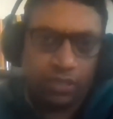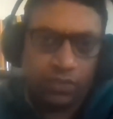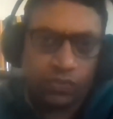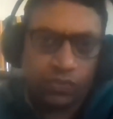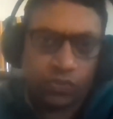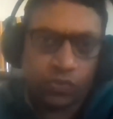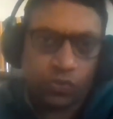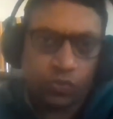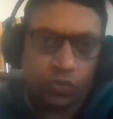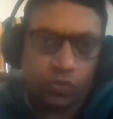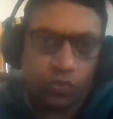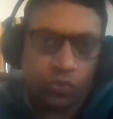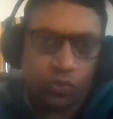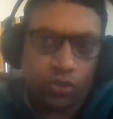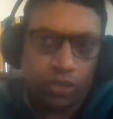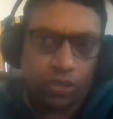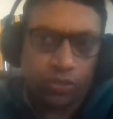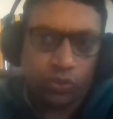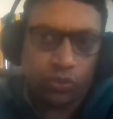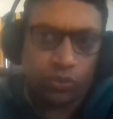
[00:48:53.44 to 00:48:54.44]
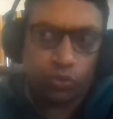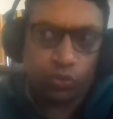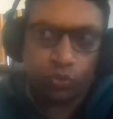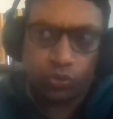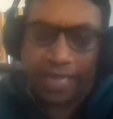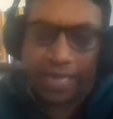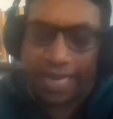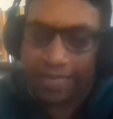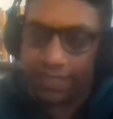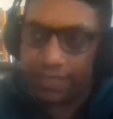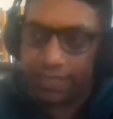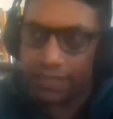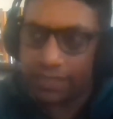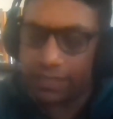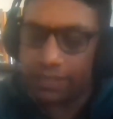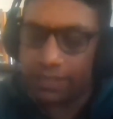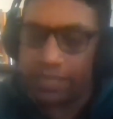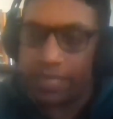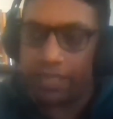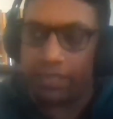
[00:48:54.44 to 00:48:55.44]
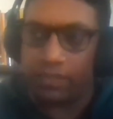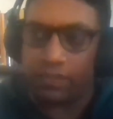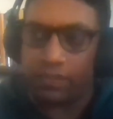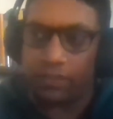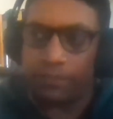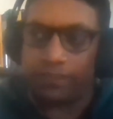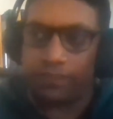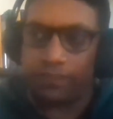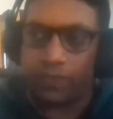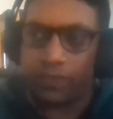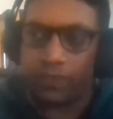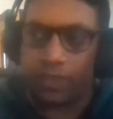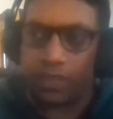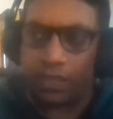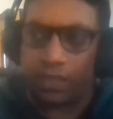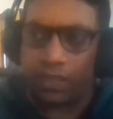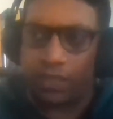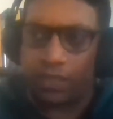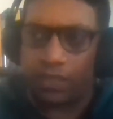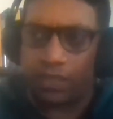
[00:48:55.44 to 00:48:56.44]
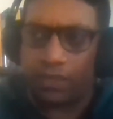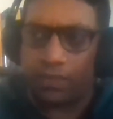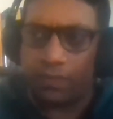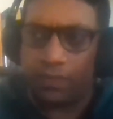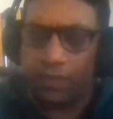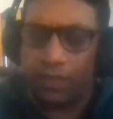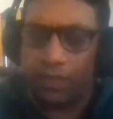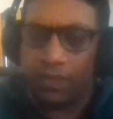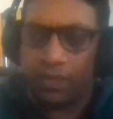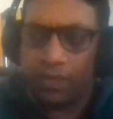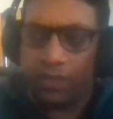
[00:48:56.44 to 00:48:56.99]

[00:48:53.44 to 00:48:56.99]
So to that extent, I'm